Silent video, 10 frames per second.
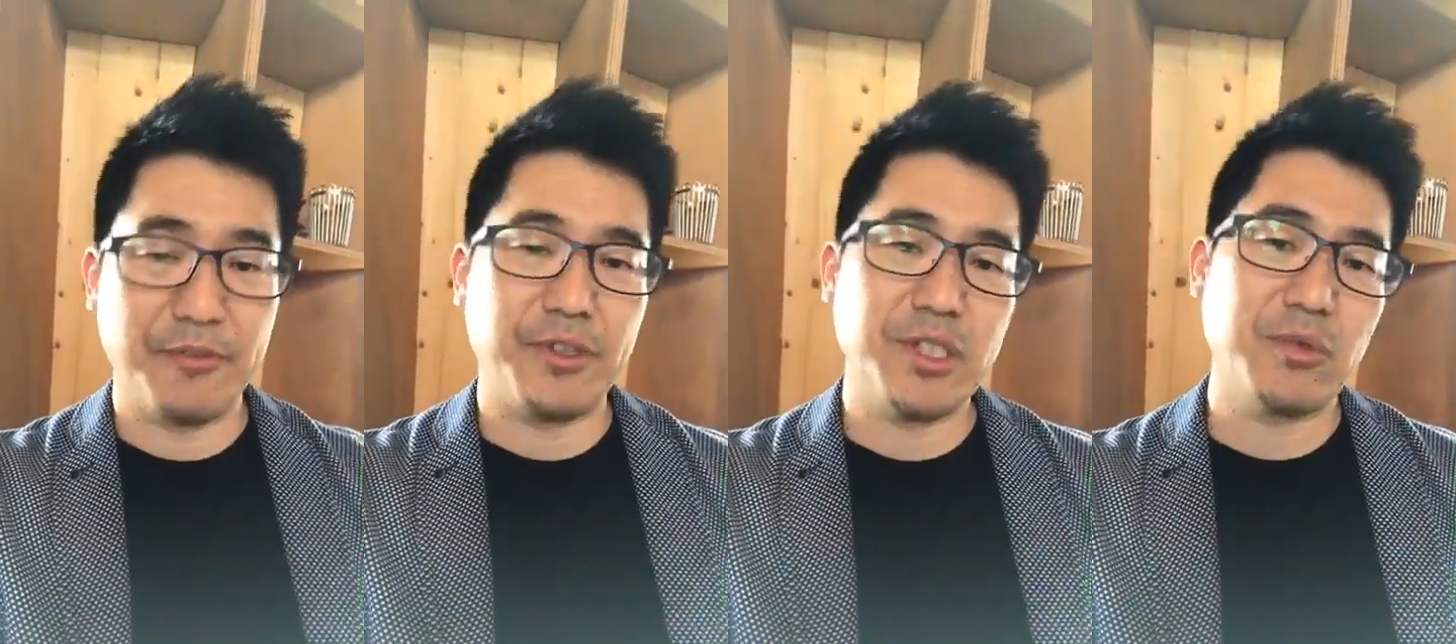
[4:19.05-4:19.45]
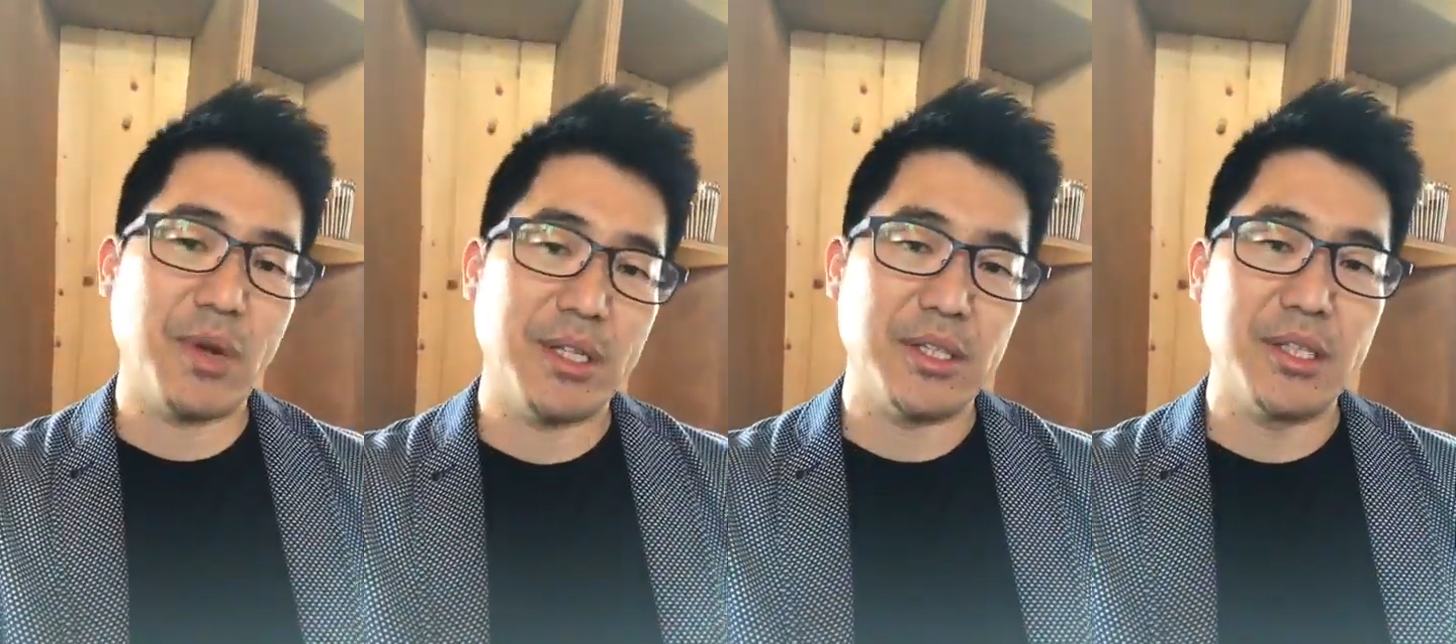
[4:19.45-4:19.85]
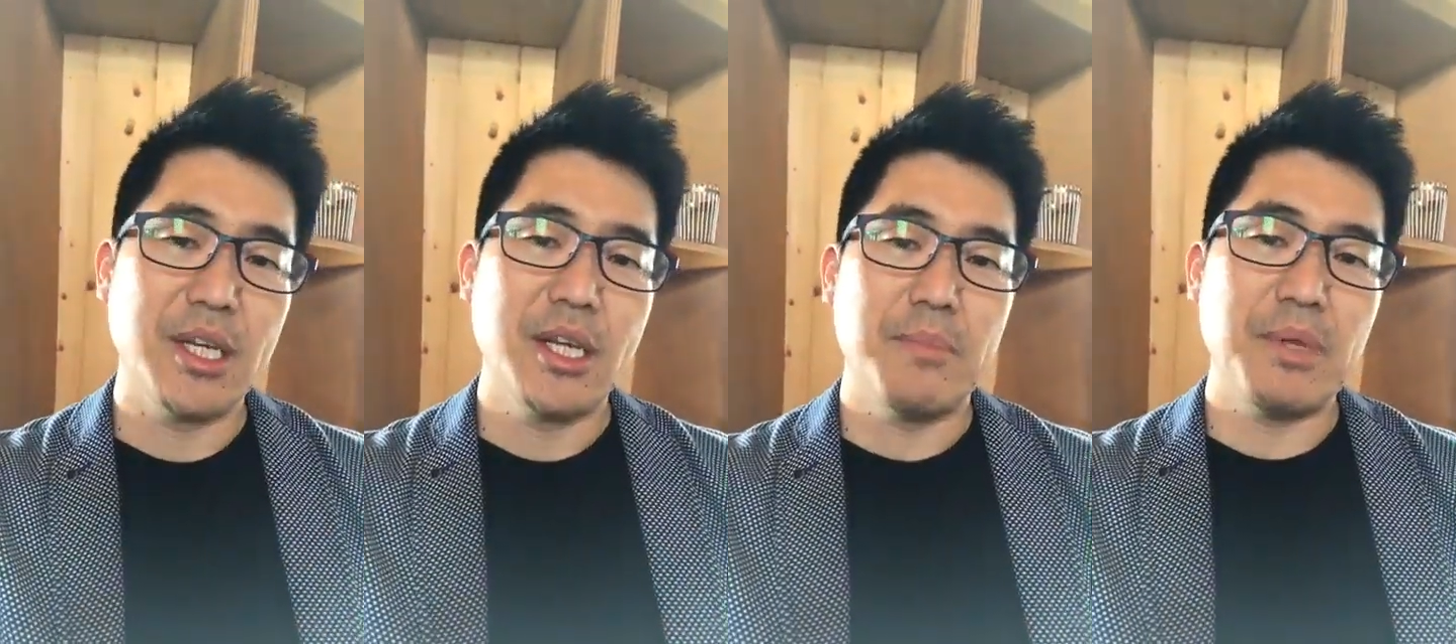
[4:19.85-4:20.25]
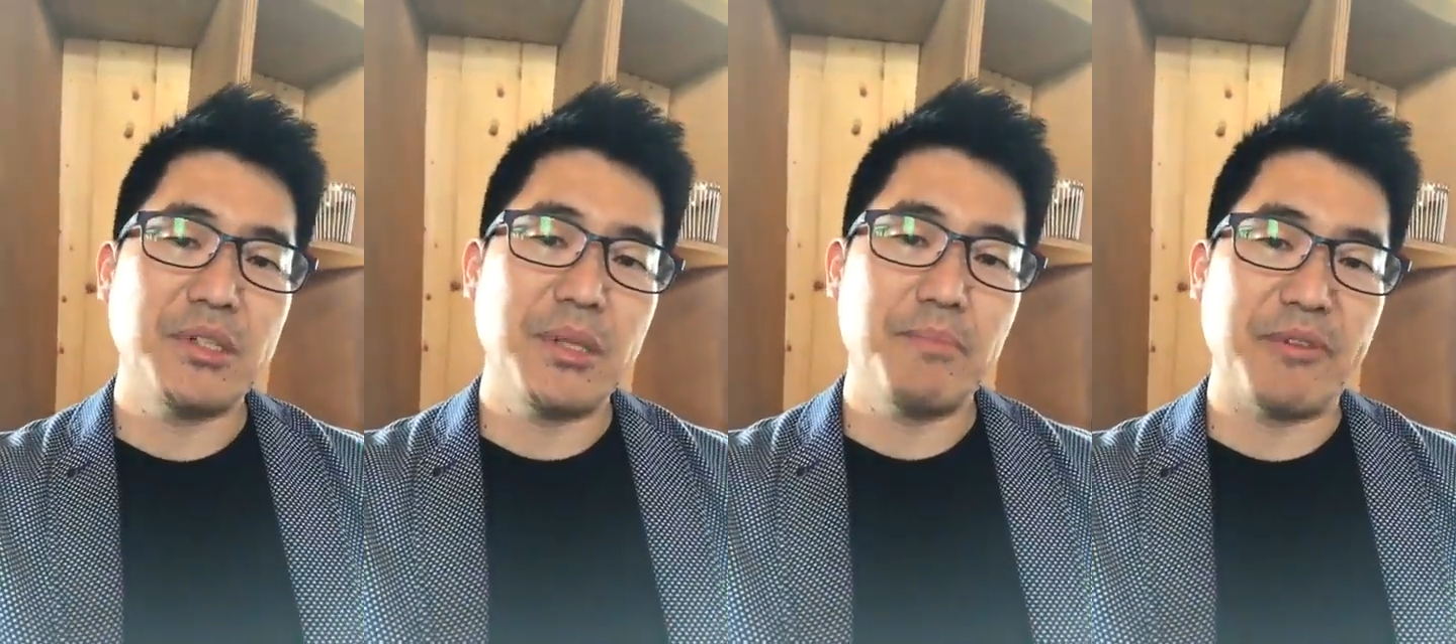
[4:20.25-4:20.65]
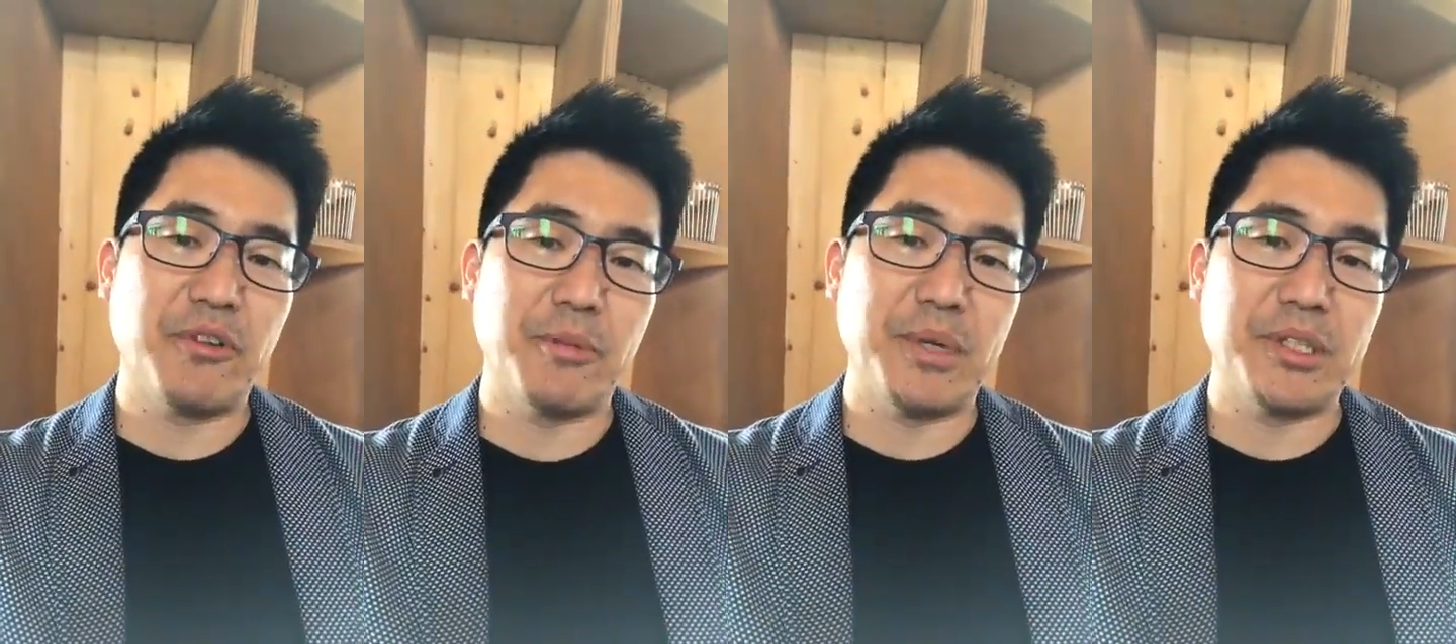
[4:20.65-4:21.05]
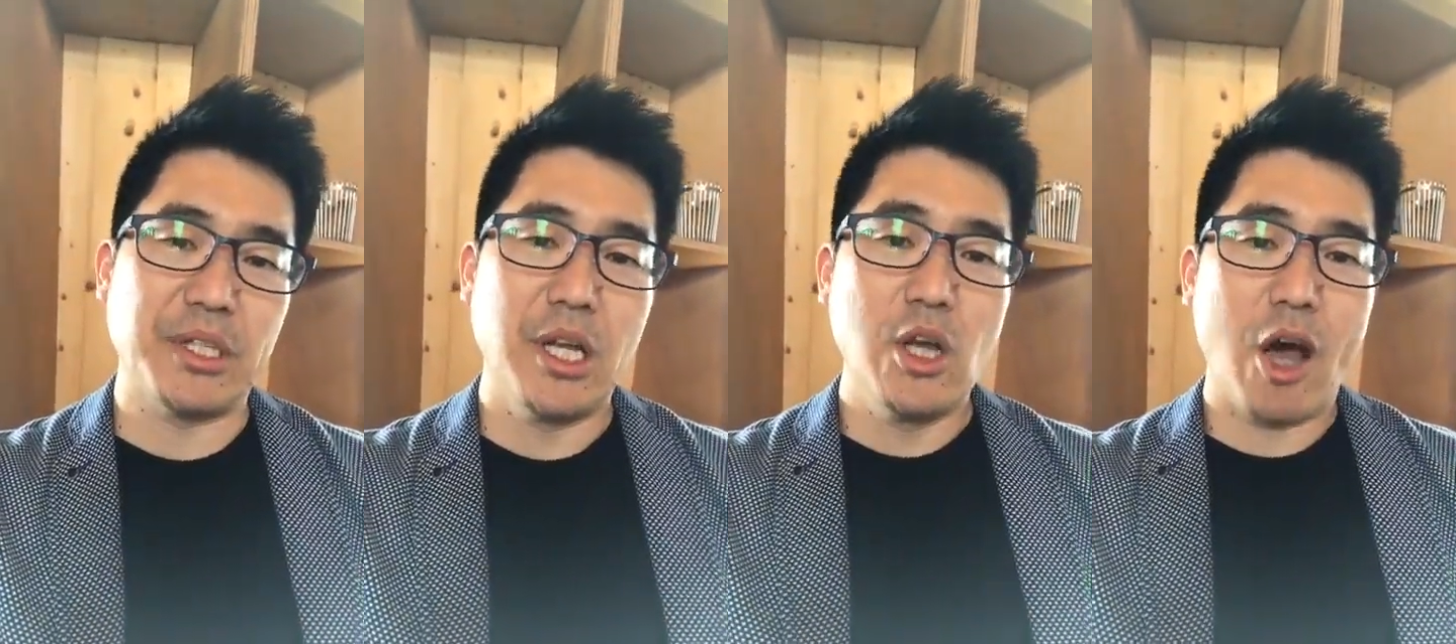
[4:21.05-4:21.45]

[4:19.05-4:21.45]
The first one is meeting before the meeting.